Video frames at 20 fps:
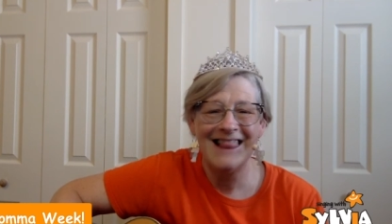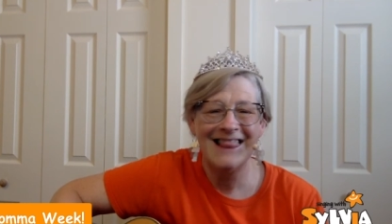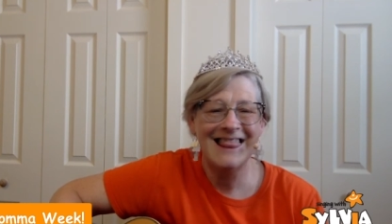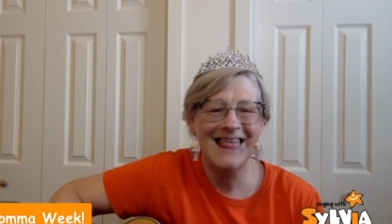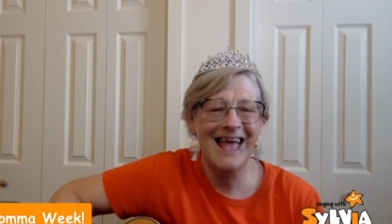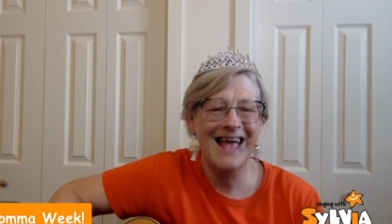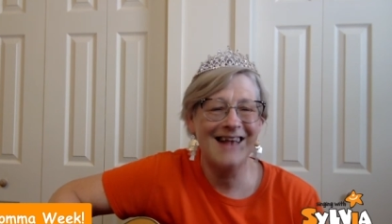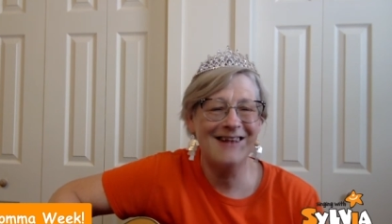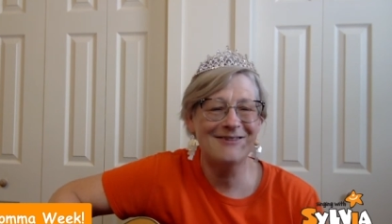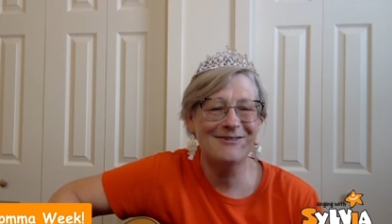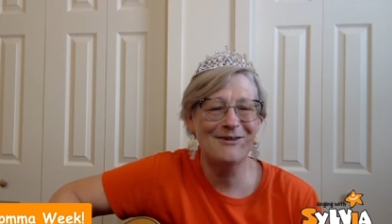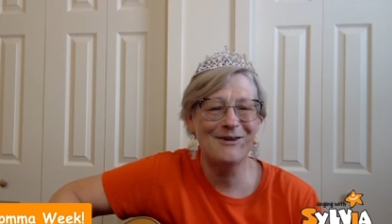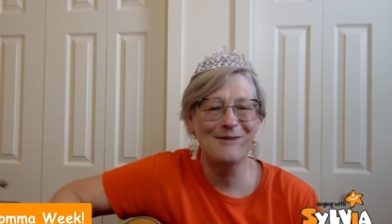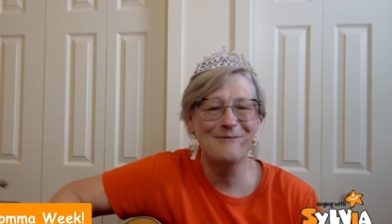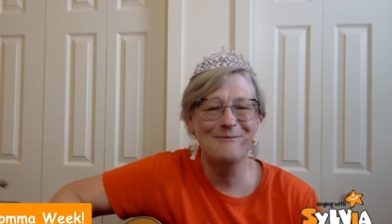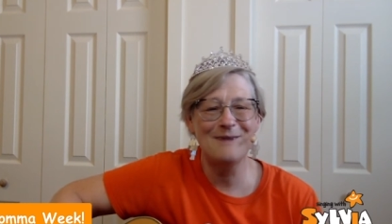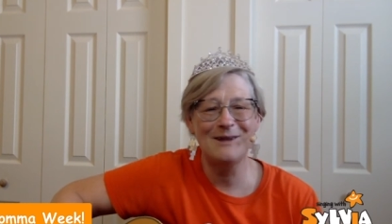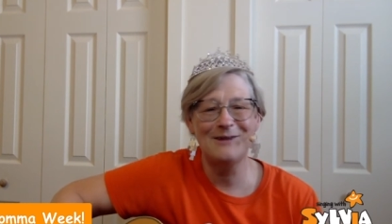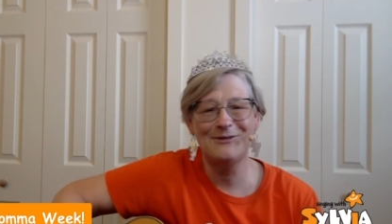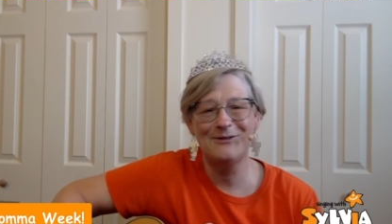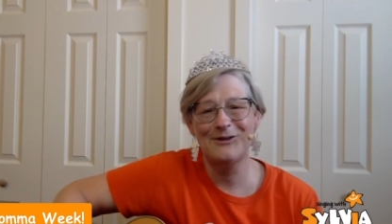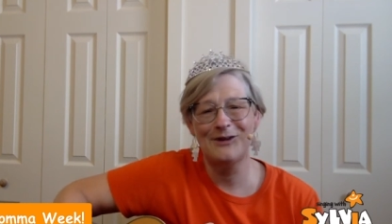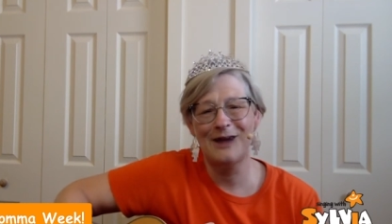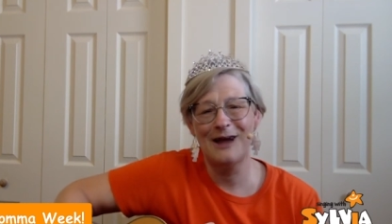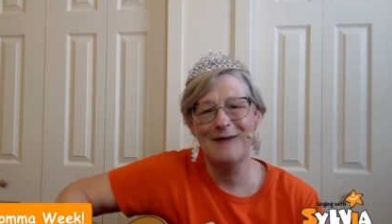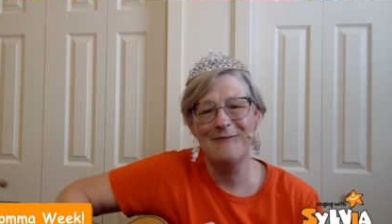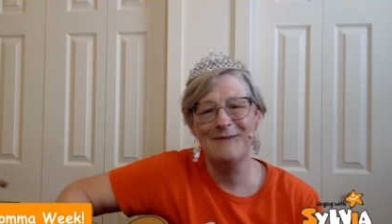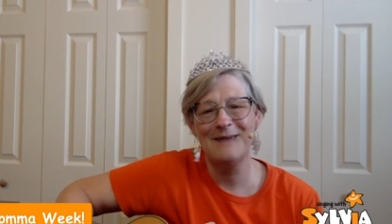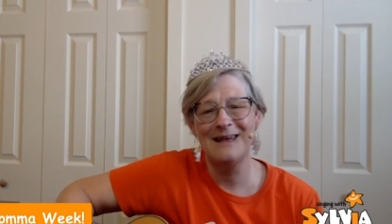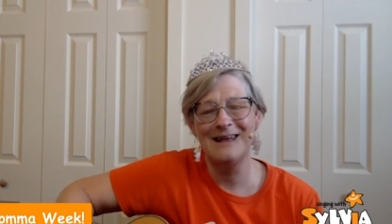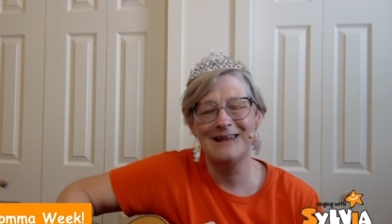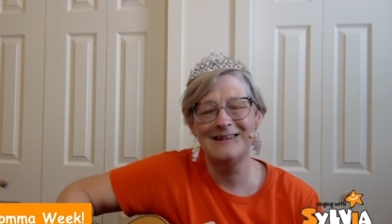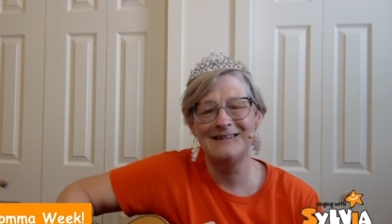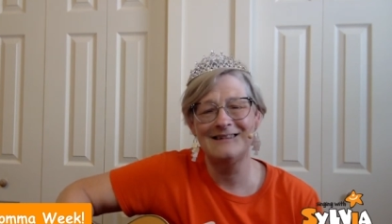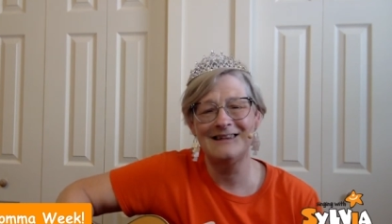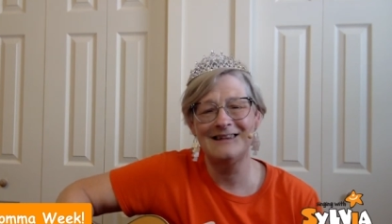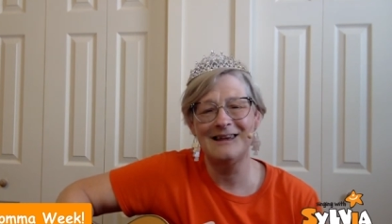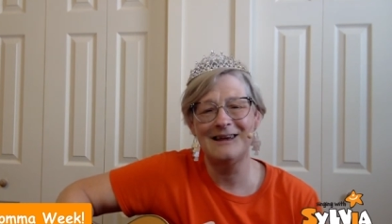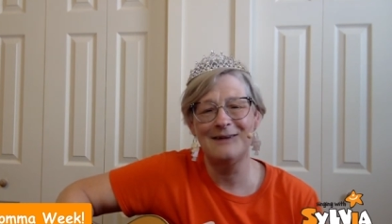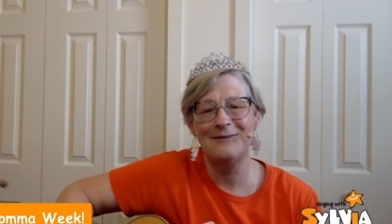Thanks very much for coming and
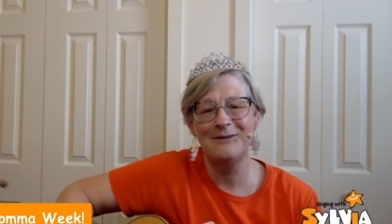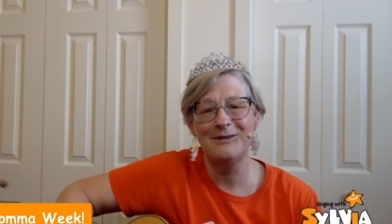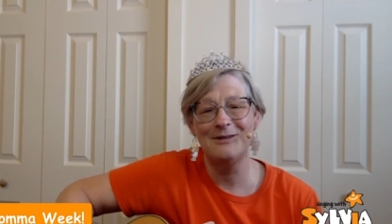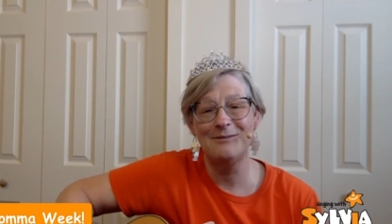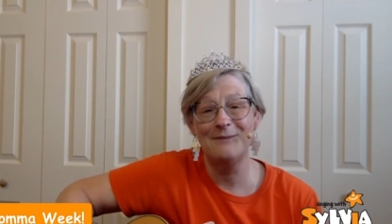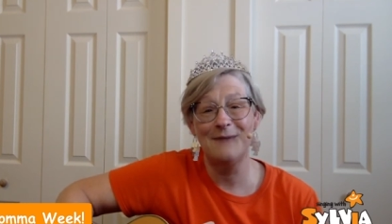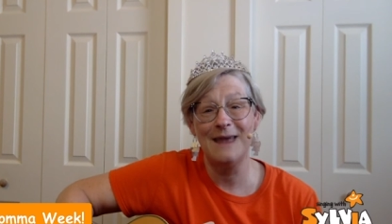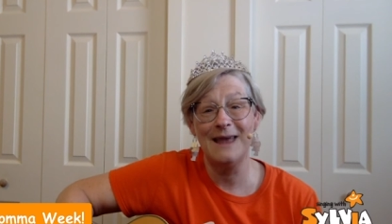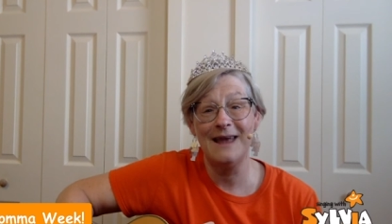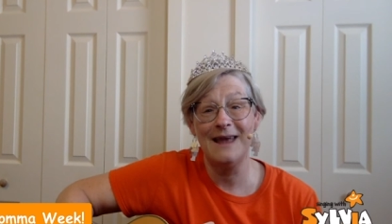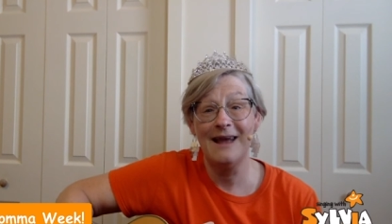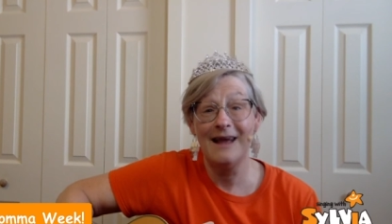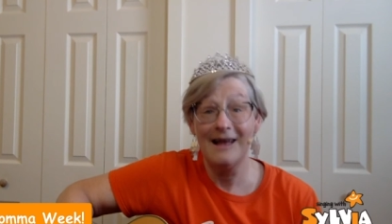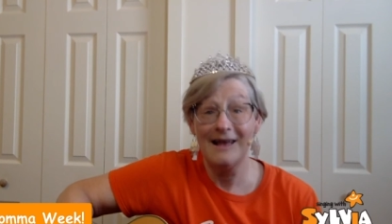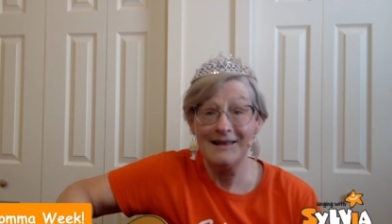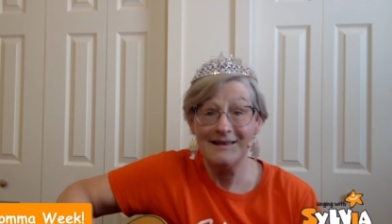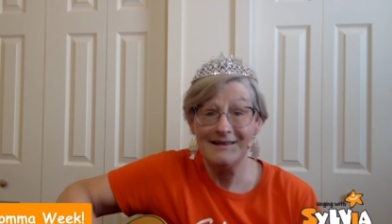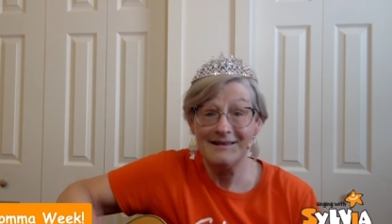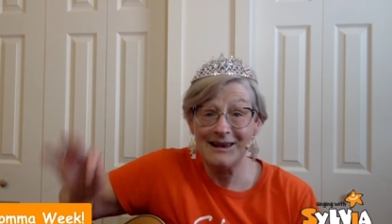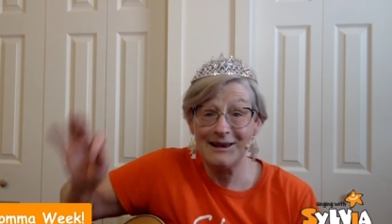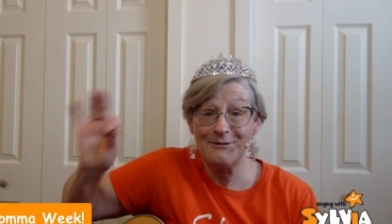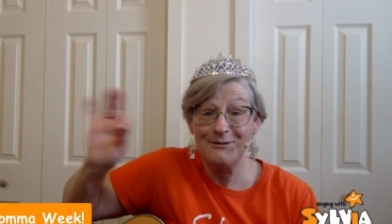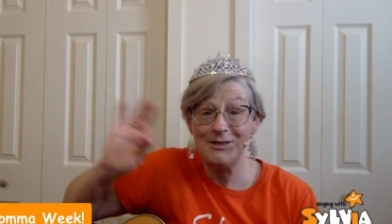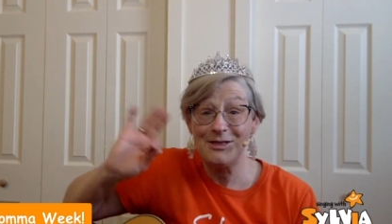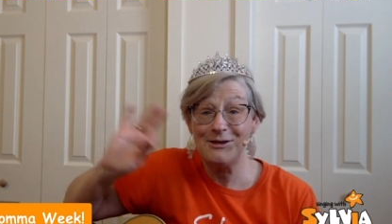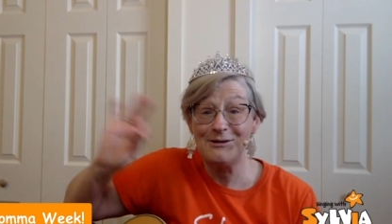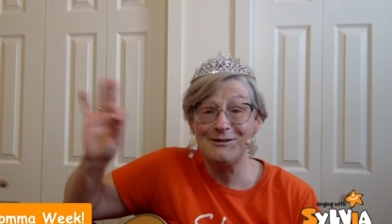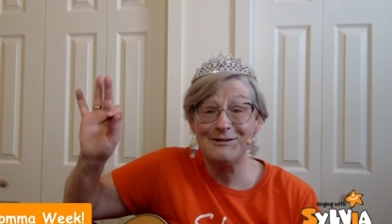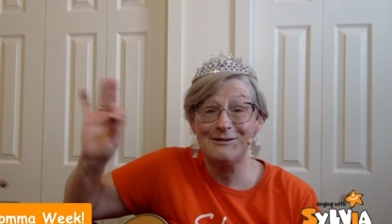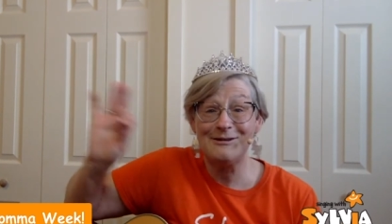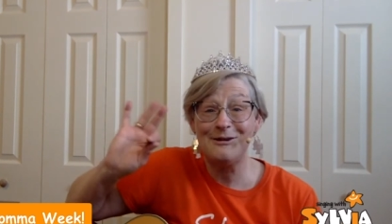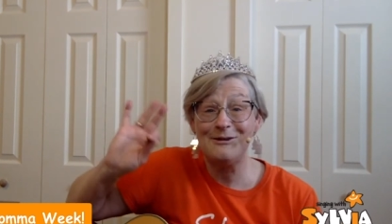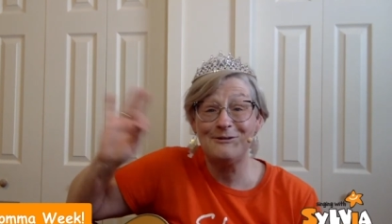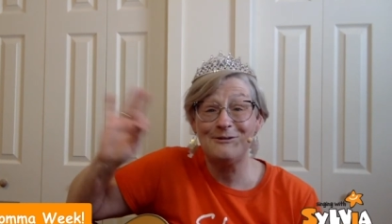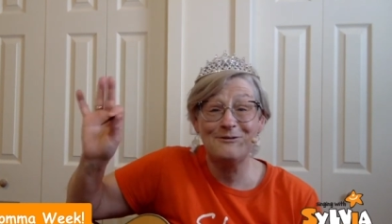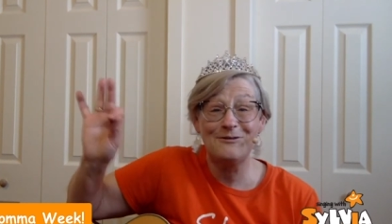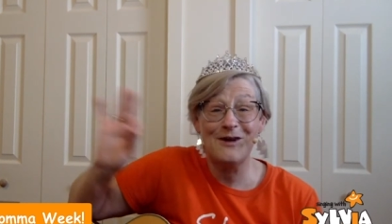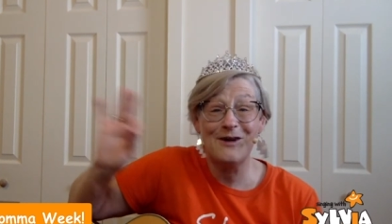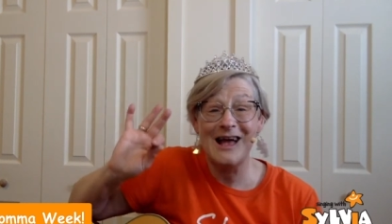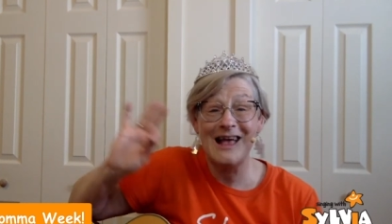singing with me. Sing with you
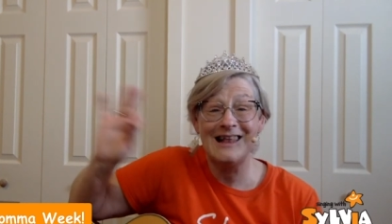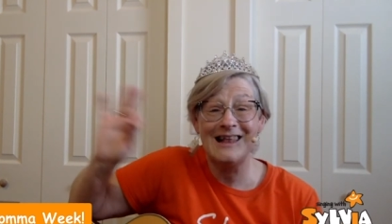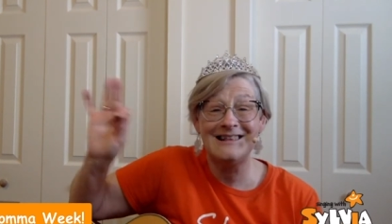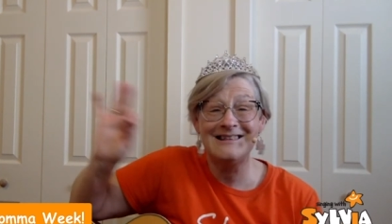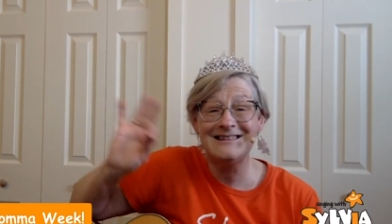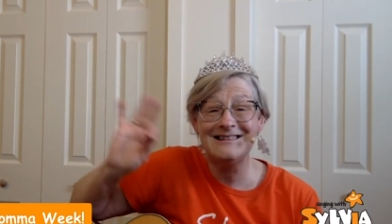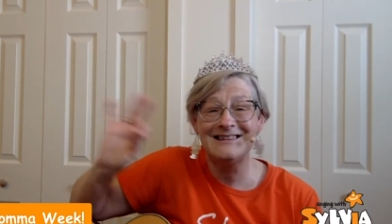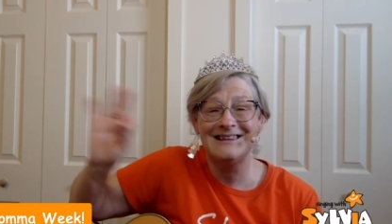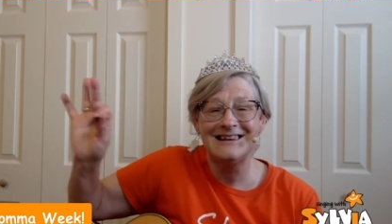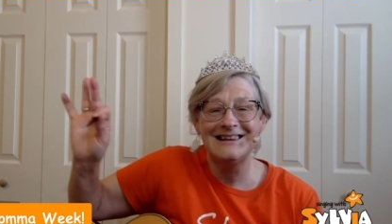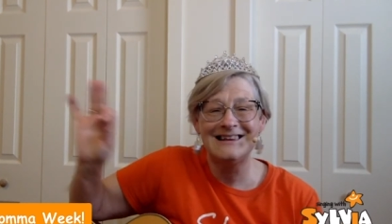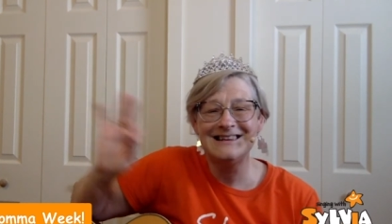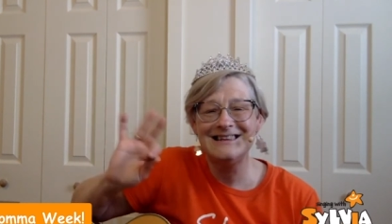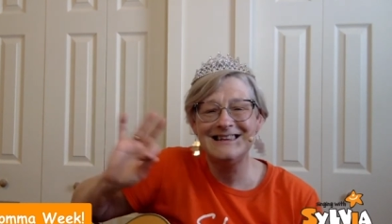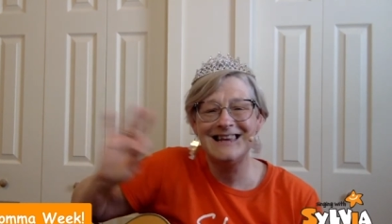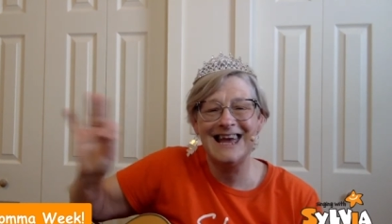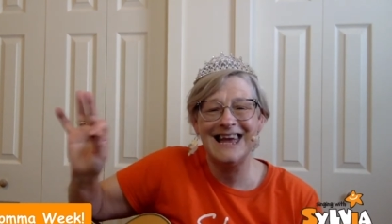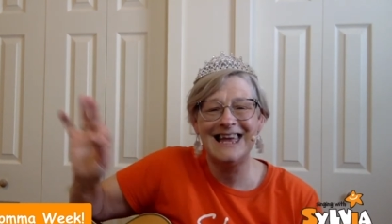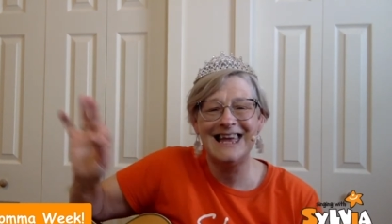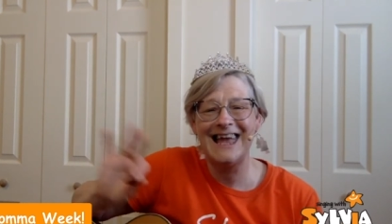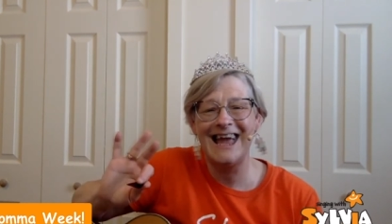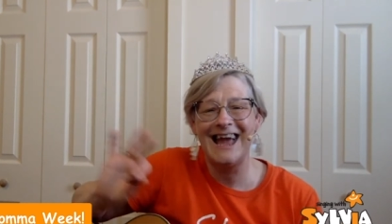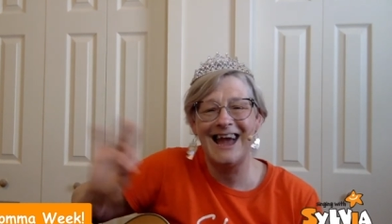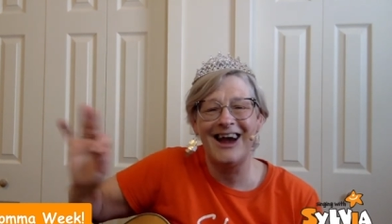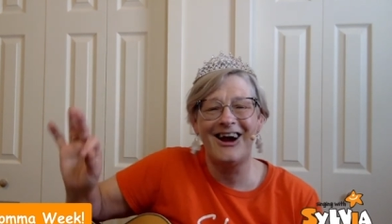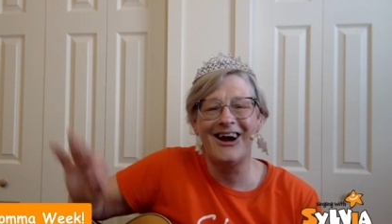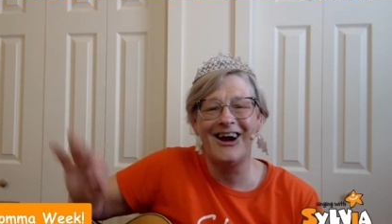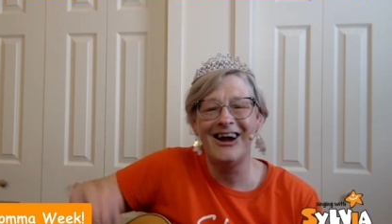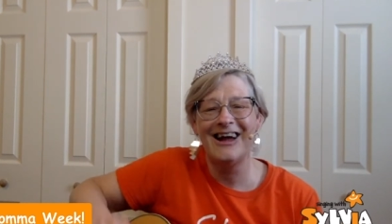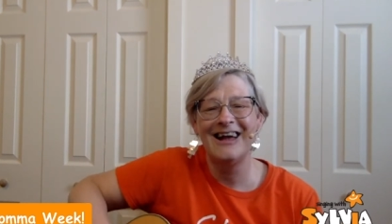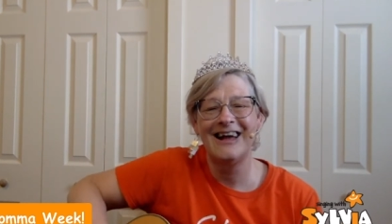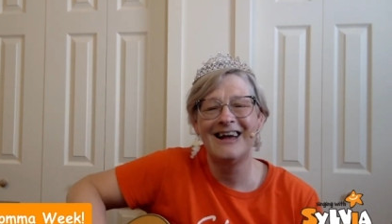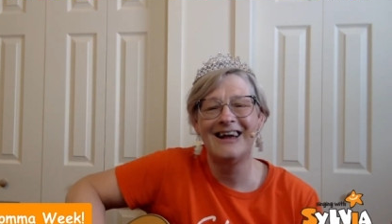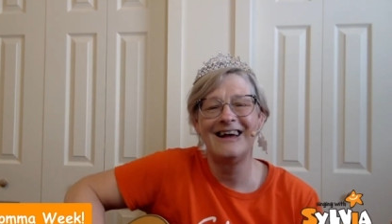soon, friends. Take care.